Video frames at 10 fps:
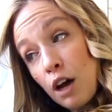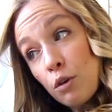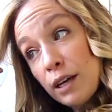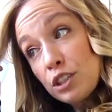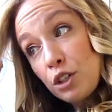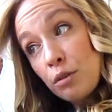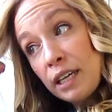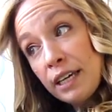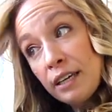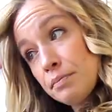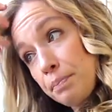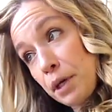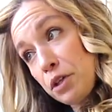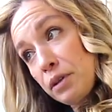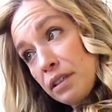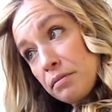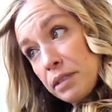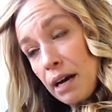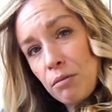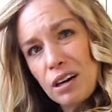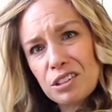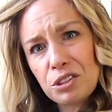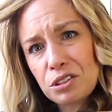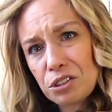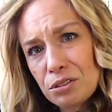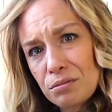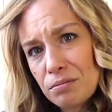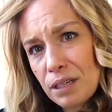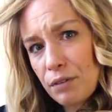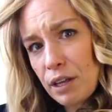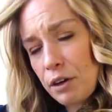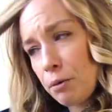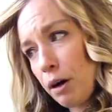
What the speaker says: Otherwise, you don't need it, but you can get one because you can do whatever the hell you